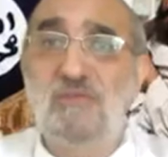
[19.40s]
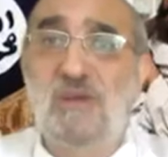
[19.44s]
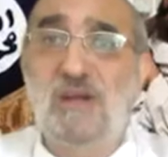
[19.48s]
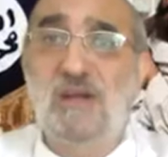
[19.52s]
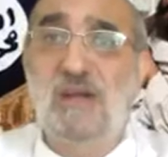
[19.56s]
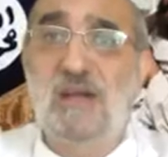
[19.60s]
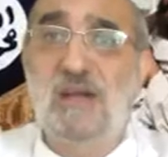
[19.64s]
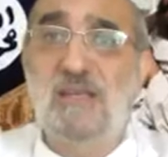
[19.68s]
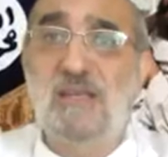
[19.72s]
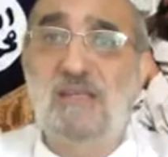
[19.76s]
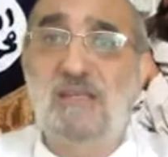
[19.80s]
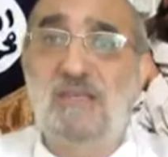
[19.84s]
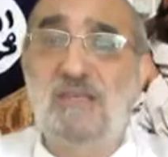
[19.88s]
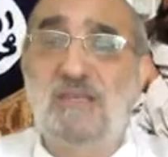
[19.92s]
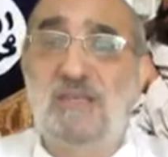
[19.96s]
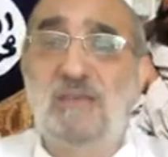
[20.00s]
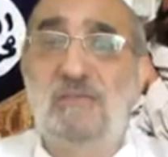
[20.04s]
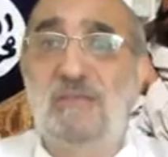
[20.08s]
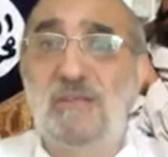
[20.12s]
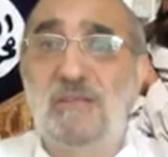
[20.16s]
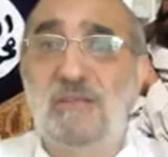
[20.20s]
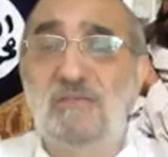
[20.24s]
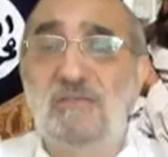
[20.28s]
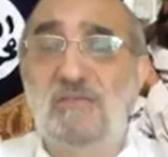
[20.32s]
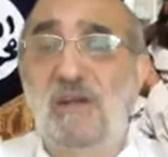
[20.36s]
rights,
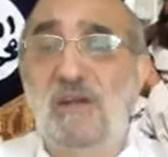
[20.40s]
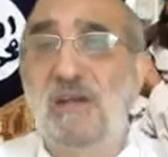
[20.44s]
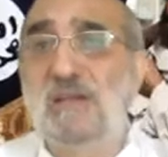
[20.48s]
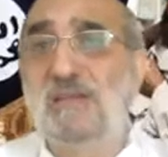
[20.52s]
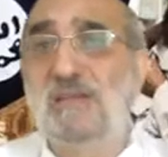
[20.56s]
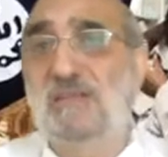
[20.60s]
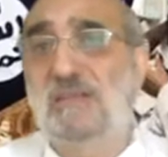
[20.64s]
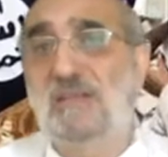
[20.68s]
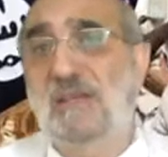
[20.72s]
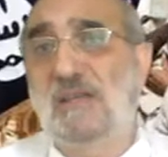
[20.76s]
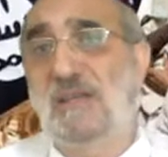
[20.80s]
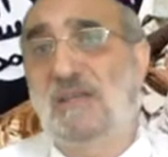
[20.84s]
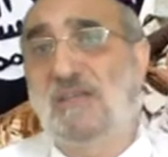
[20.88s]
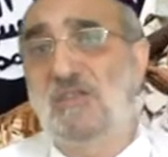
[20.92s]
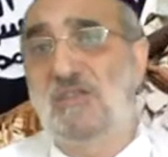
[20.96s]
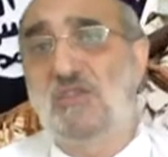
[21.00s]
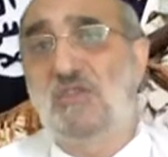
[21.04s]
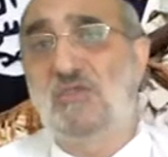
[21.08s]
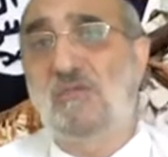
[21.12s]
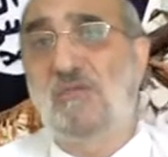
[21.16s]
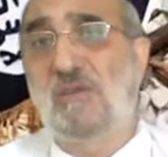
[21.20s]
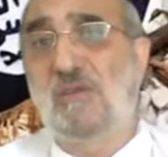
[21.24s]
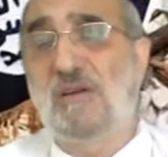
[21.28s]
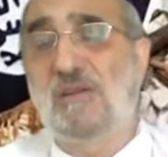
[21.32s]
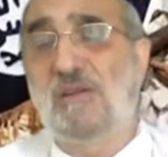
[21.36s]
civil rights, and
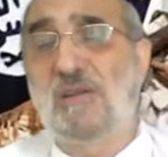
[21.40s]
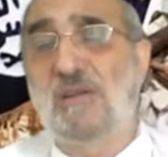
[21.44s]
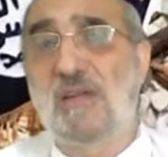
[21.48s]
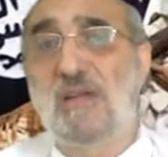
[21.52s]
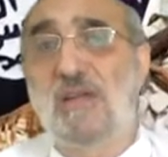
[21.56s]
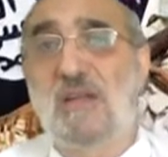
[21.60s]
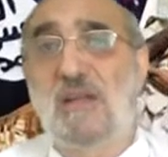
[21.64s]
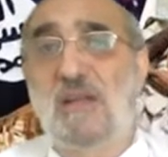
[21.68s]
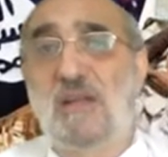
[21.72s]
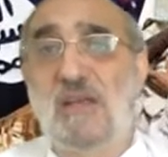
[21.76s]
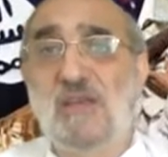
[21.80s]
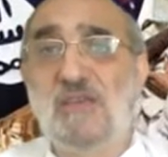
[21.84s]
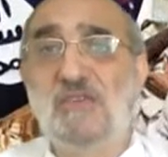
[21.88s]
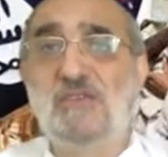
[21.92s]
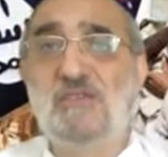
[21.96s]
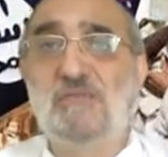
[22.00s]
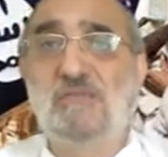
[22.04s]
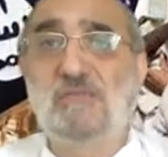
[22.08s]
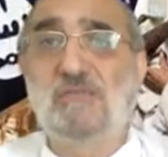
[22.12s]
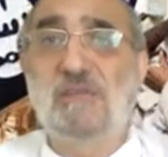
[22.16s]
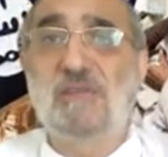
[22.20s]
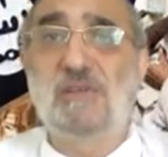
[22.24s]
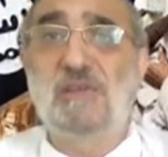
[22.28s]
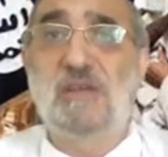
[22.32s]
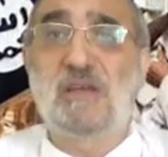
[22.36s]
so on in
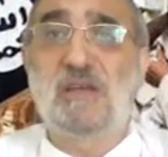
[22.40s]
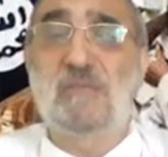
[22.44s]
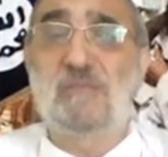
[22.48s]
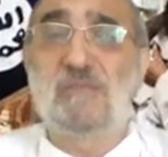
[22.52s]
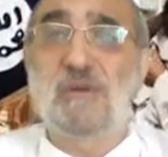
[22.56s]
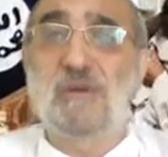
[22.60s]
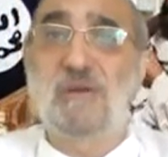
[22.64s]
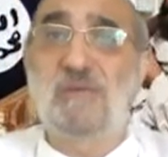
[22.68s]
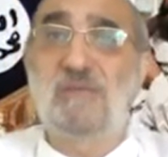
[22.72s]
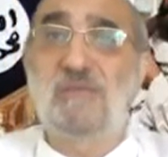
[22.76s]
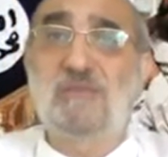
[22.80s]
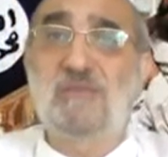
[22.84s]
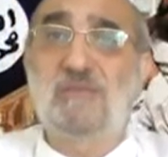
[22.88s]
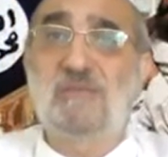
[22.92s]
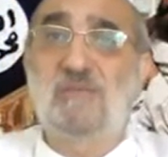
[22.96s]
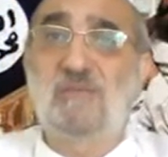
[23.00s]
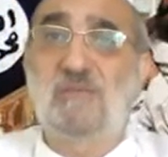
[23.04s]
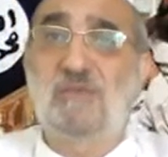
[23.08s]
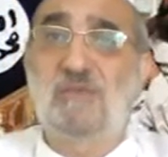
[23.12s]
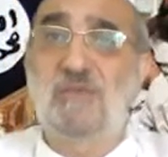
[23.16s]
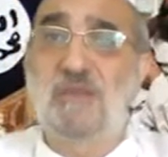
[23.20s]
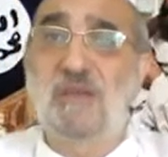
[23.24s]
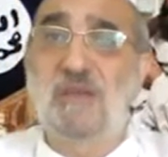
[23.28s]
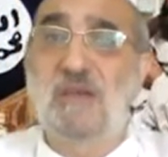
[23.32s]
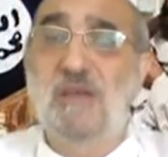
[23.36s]
Israel in comparison
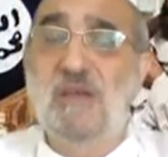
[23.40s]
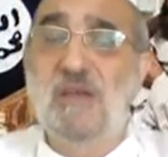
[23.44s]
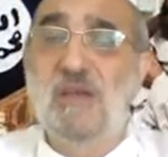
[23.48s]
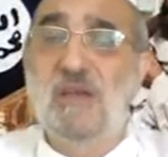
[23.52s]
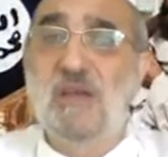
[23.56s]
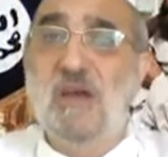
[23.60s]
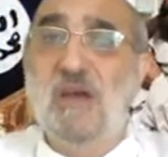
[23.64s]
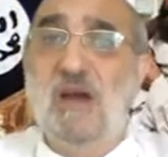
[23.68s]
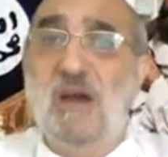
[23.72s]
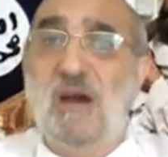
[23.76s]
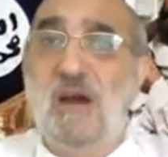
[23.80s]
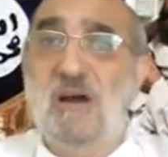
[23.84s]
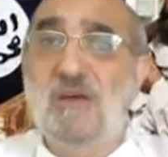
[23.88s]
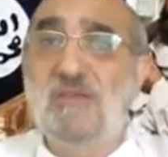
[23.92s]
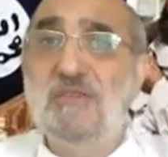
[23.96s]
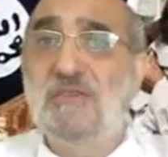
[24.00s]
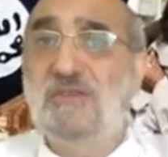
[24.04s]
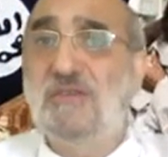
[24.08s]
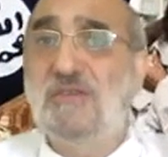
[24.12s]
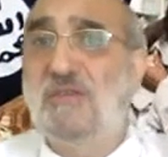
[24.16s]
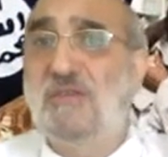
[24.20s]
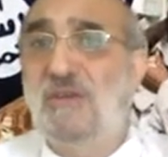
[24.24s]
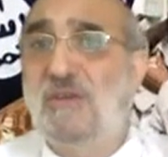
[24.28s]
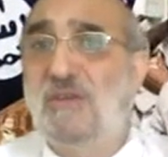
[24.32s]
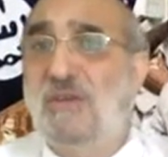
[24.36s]
with the
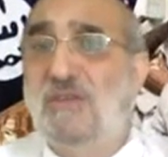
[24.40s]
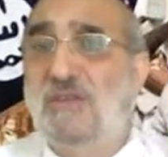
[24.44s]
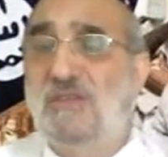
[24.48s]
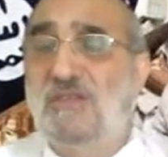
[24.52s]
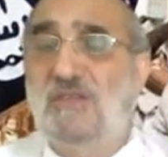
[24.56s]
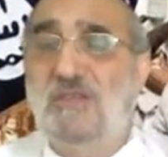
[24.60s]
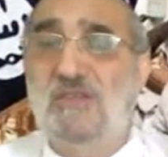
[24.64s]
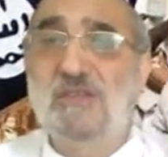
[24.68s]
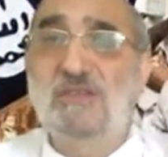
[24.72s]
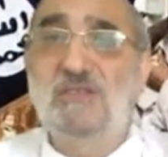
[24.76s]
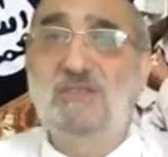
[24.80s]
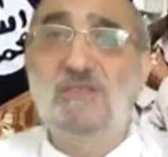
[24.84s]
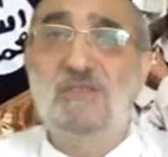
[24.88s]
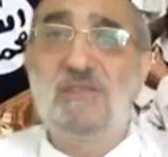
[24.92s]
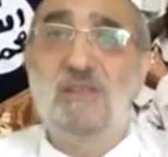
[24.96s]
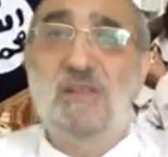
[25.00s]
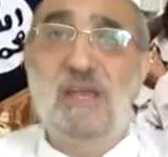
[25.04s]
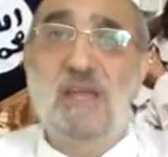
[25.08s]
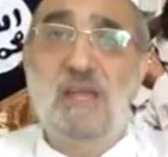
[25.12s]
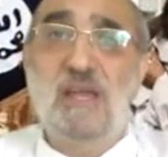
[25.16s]
other Central